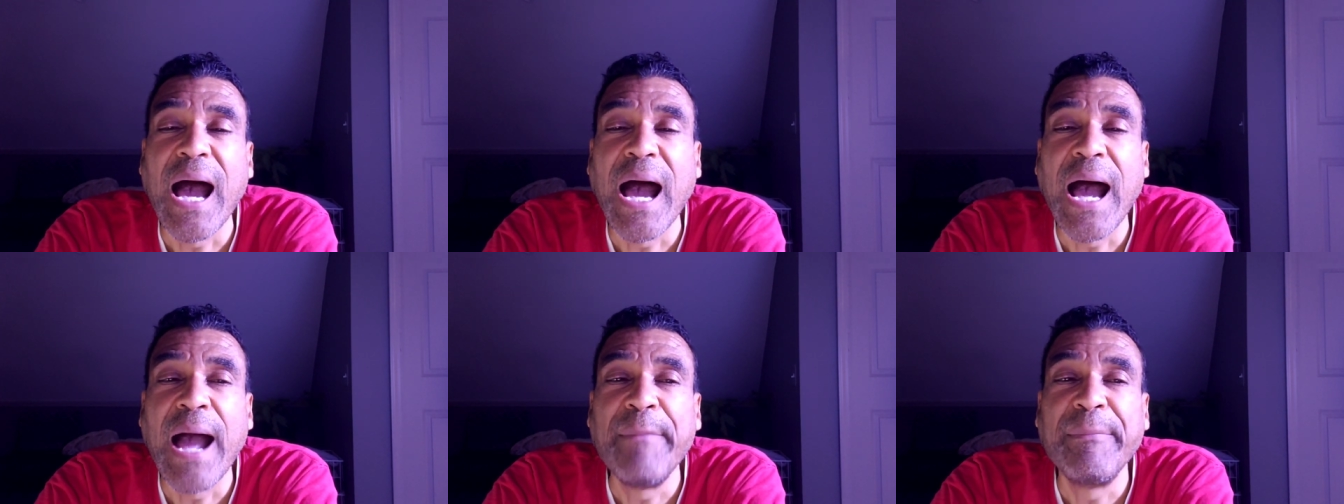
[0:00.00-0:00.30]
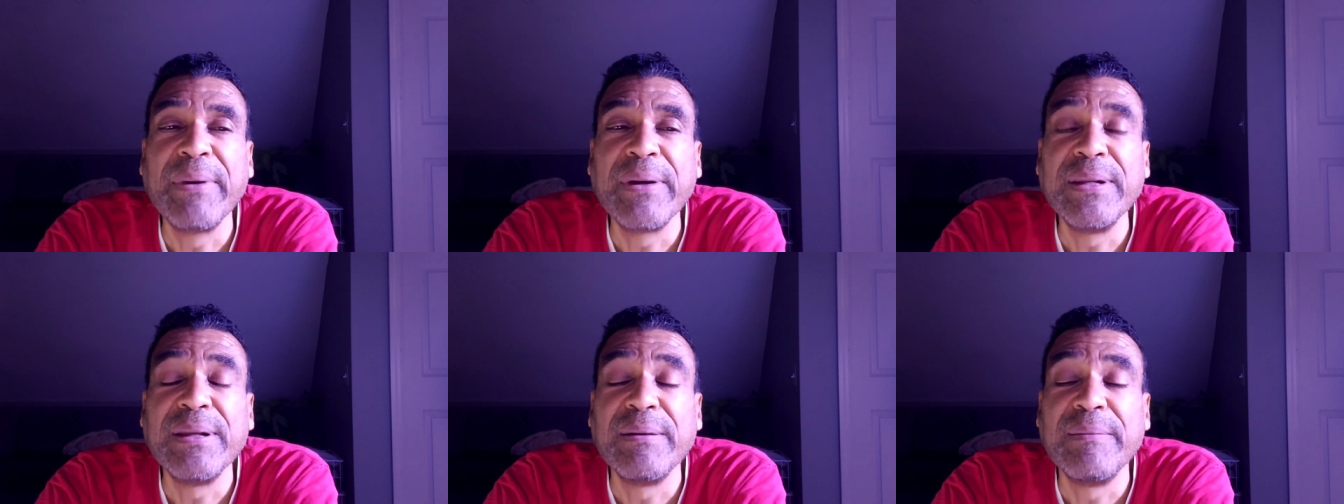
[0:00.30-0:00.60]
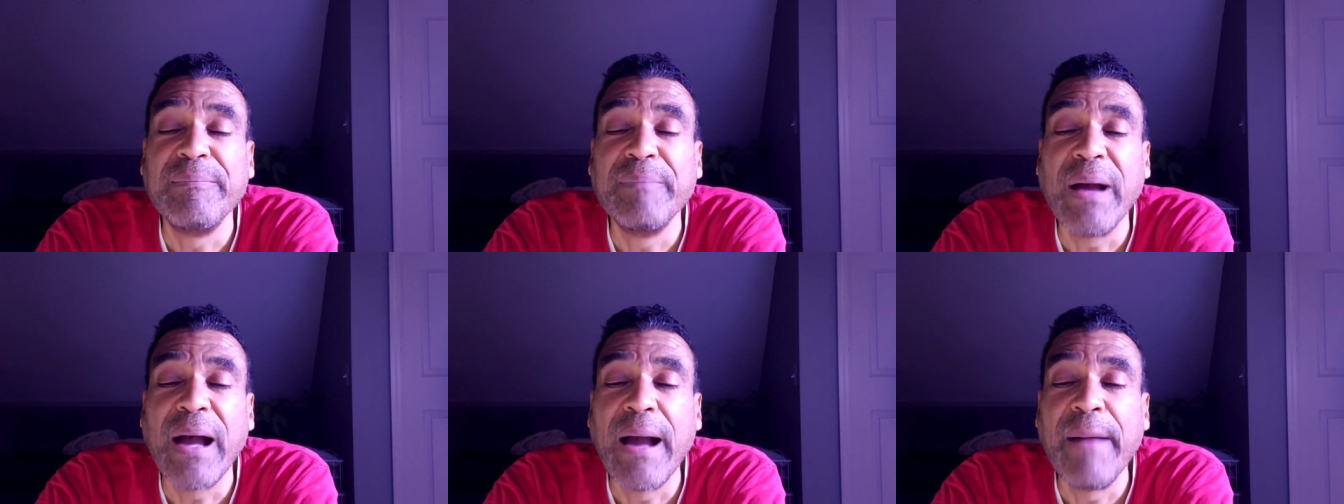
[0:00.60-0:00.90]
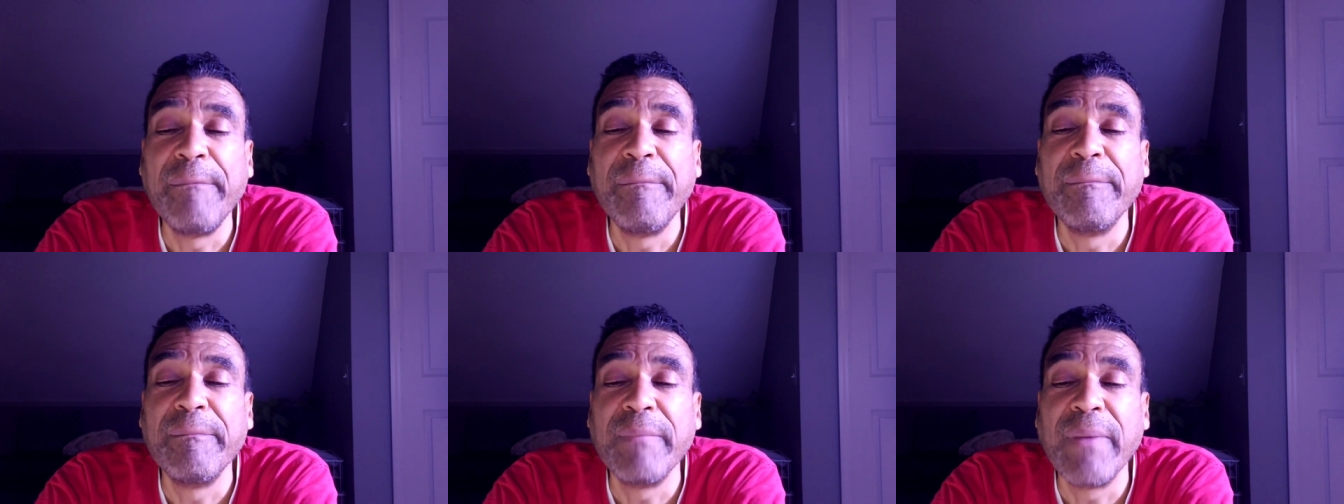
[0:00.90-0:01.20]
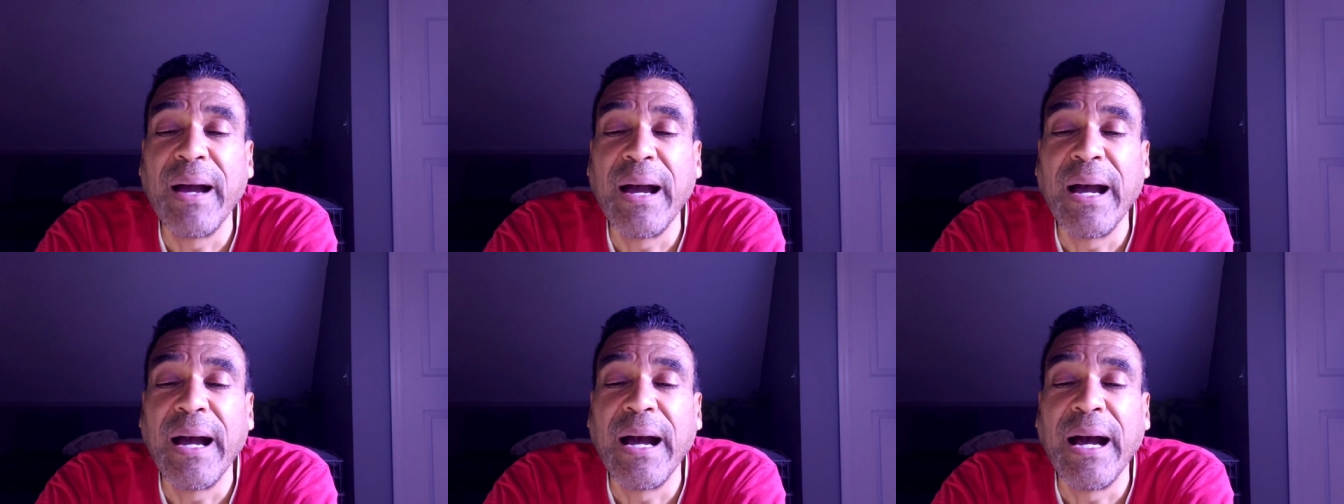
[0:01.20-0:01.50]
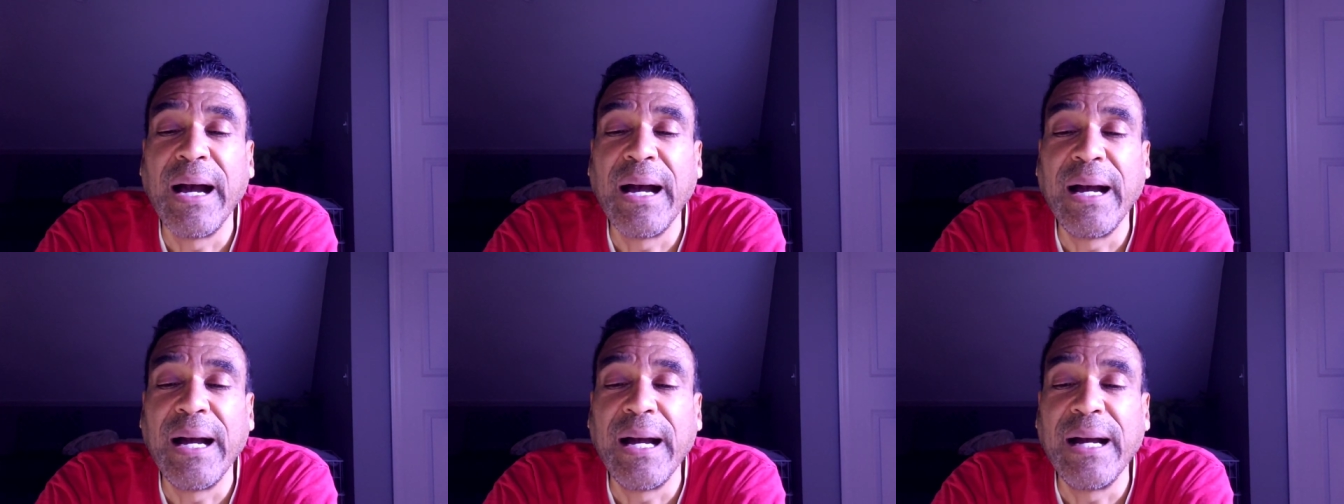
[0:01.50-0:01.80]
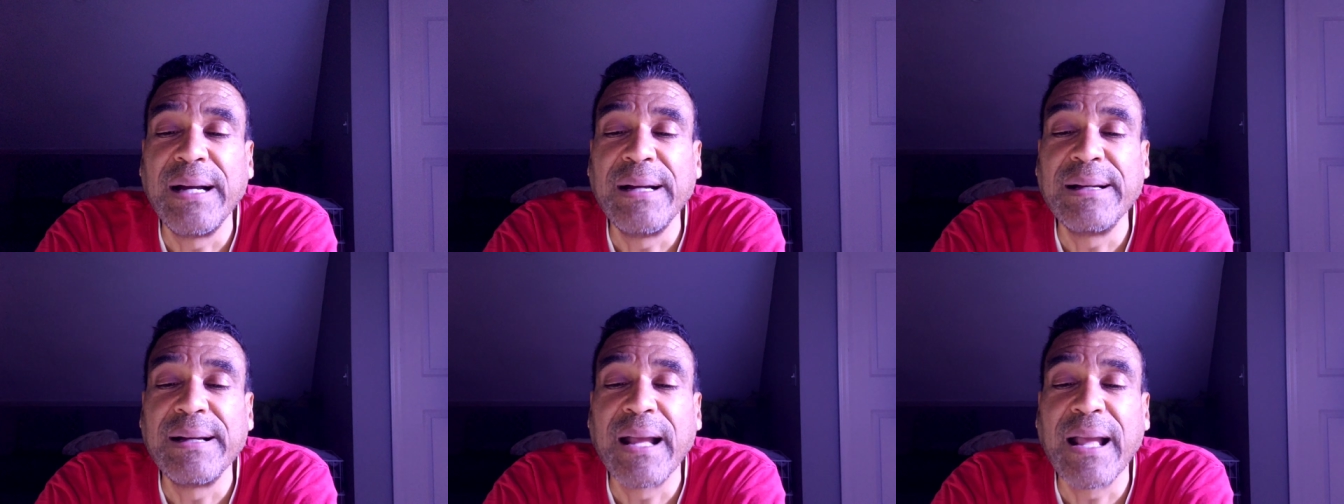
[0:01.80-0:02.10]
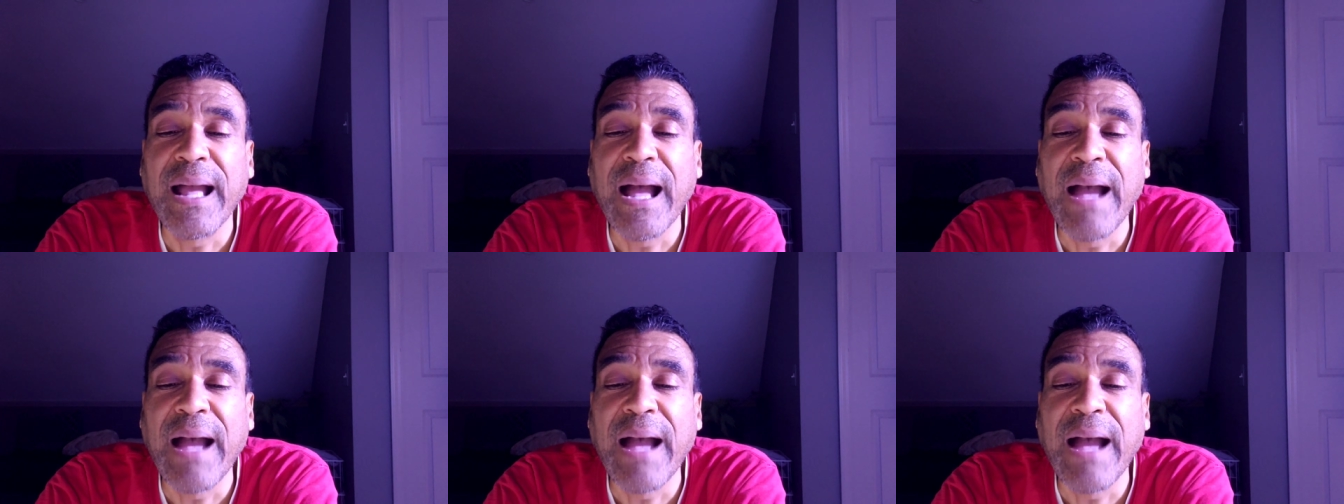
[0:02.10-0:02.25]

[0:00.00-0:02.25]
I'm gonna I'm uh,